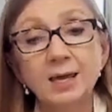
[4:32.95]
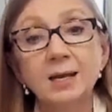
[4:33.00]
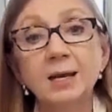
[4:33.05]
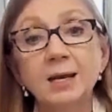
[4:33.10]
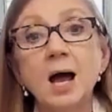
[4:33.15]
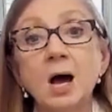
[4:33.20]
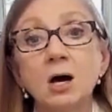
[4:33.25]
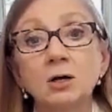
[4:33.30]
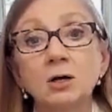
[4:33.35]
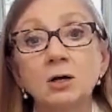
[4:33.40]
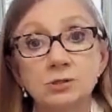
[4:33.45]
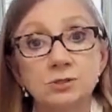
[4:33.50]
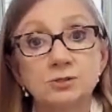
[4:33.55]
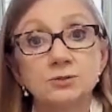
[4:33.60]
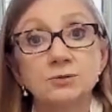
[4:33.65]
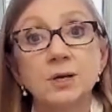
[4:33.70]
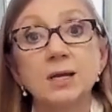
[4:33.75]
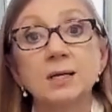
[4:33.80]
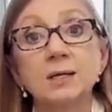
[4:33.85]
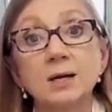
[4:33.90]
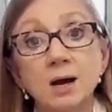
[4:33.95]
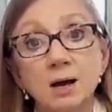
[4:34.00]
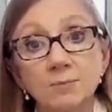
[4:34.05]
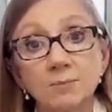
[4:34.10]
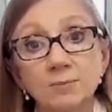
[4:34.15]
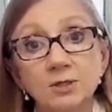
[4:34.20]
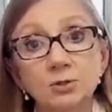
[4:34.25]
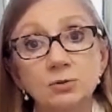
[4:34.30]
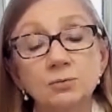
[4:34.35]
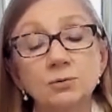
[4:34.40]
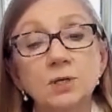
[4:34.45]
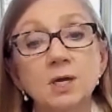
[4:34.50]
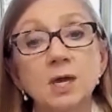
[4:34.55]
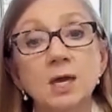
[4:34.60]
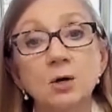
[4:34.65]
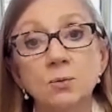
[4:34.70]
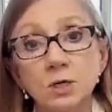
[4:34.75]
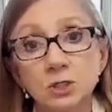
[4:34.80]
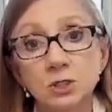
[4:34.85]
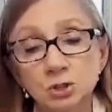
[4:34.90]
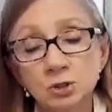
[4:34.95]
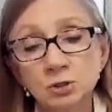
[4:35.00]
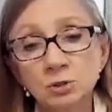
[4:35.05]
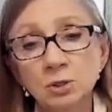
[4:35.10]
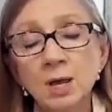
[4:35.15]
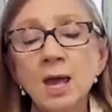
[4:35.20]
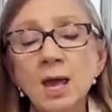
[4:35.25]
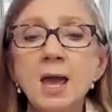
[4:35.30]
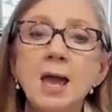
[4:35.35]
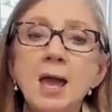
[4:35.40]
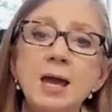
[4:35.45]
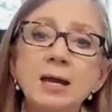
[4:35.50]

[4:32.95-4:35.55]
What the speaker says: and how does trade come into the equation.